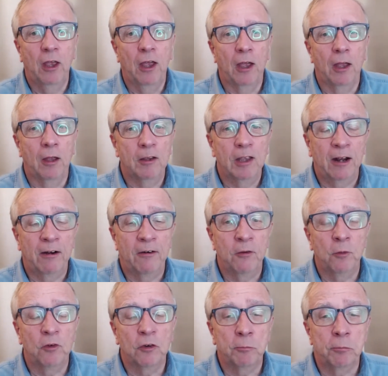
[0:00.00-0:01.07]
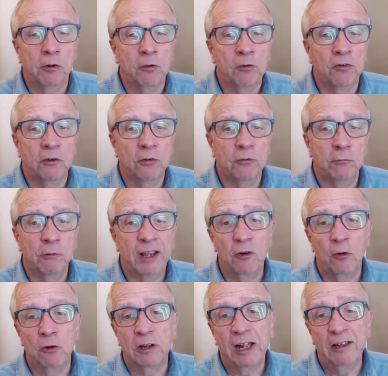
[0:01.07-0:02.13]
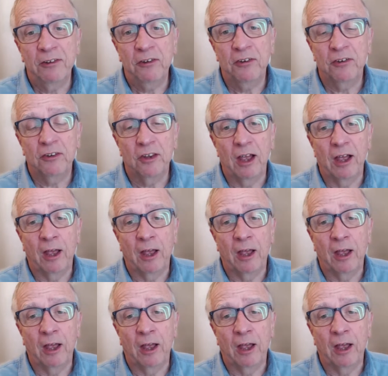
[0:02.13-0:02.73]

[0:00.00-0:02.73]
areas which are prone to radon gas,